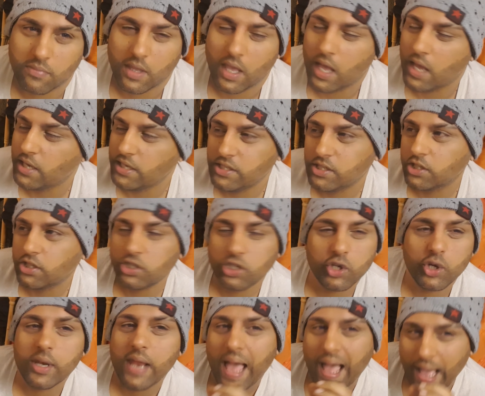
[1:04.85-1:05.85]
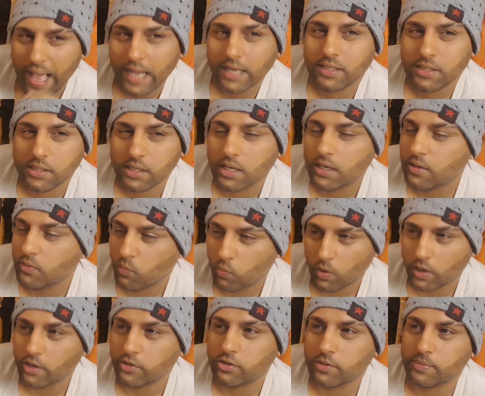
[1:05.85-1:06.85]
Yeah, he's a good actor,
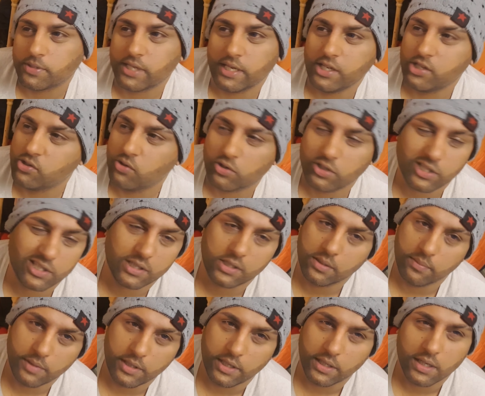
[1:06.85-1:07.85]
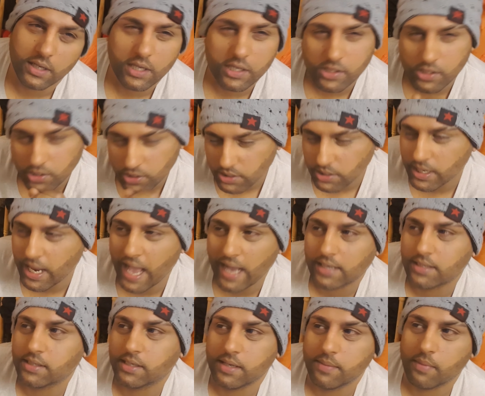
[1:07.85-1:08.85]
100%. He's not just a comedian, he's a good
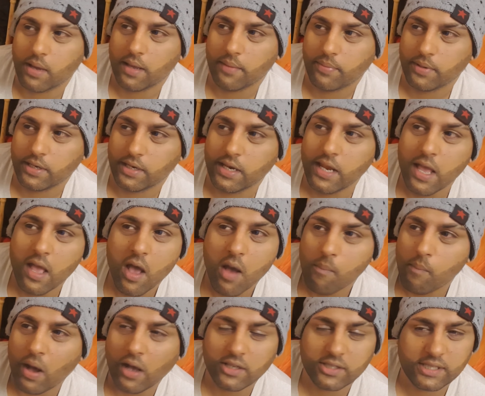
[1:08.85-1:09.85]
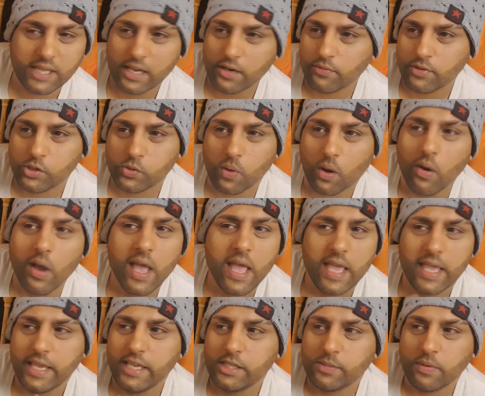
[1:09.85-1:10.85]
actor, in my opinion. Miles Teller as well.
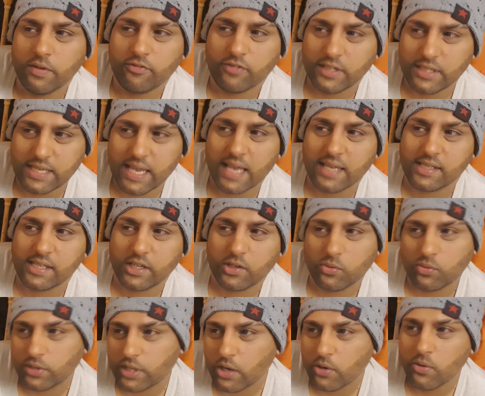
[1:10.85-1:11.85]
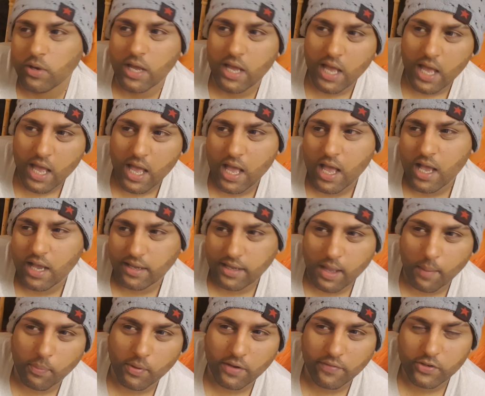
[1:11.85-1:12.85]
He's been fantastic, although a
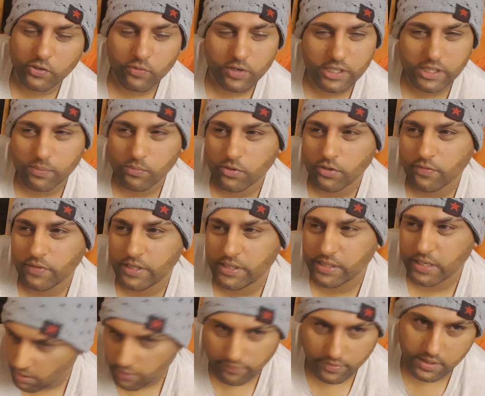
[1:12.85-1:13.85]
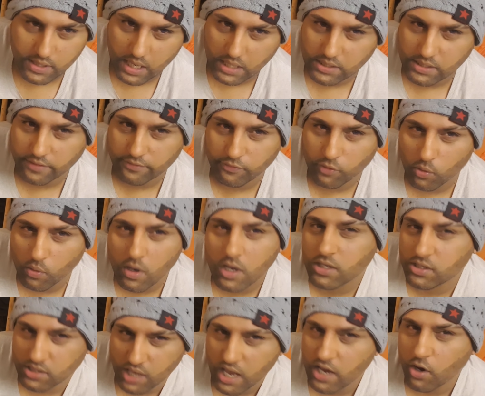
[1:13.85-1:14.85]
couple of his recent movies are Fantastic Four,
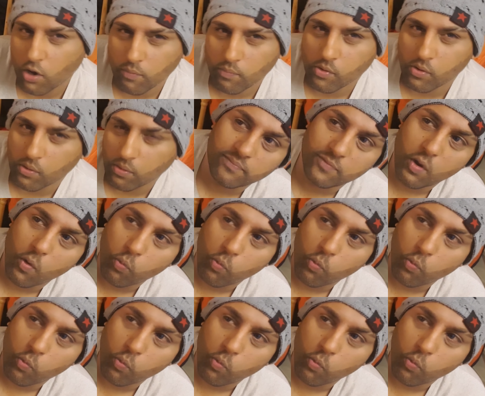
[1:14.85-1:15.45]
Say No More.